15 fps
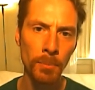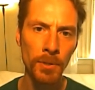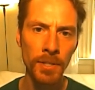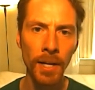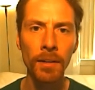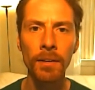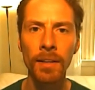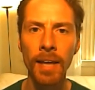
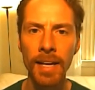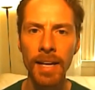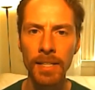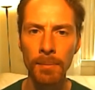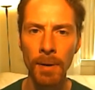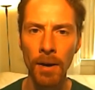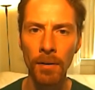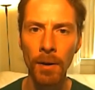particularly
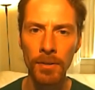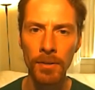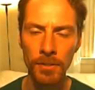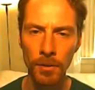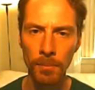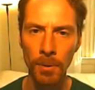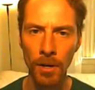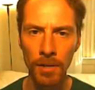liked about a
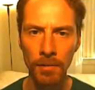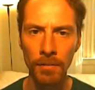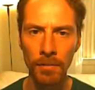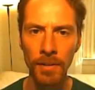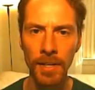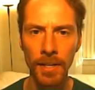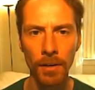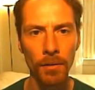certain part of a
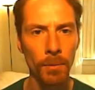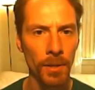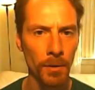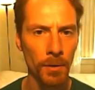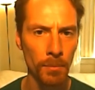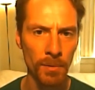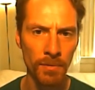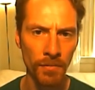video,
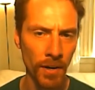whether it be